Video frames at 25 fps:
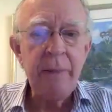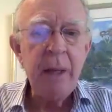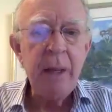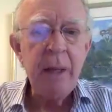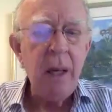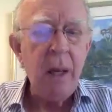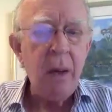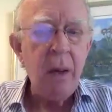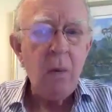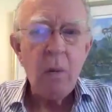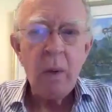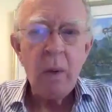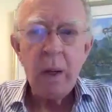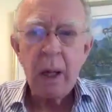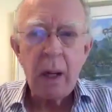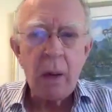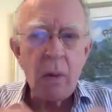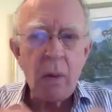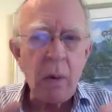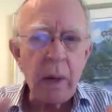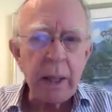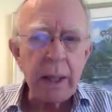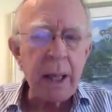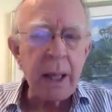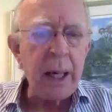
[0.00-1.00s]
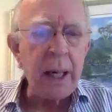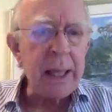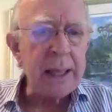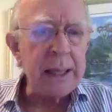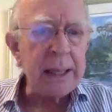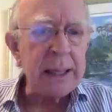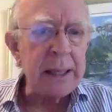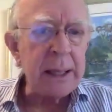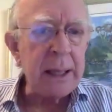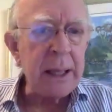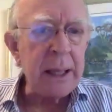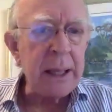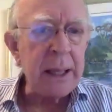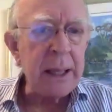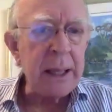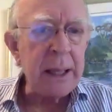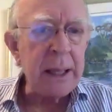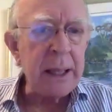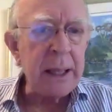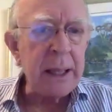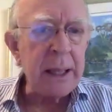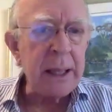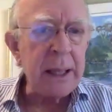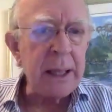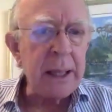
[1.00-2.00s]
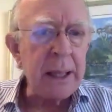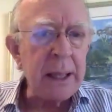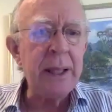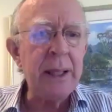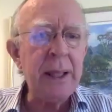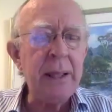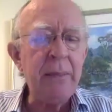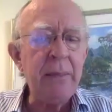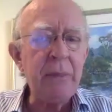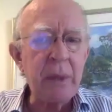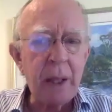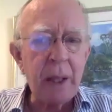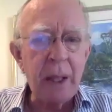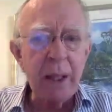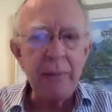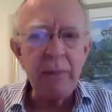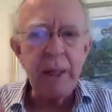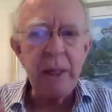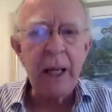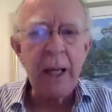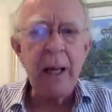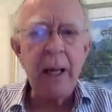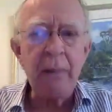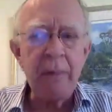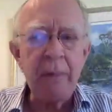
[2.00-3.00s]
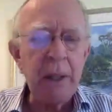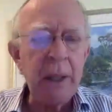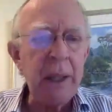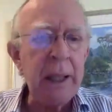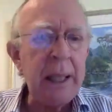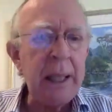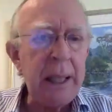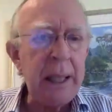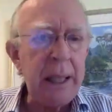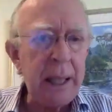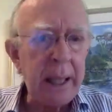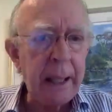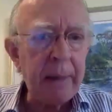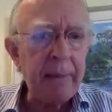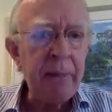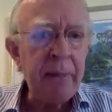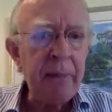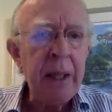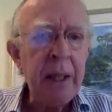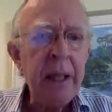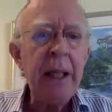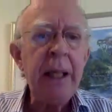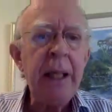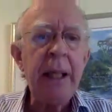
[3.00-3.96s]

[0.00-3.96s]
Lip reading: us? Well, what I see for this team that I'm now leading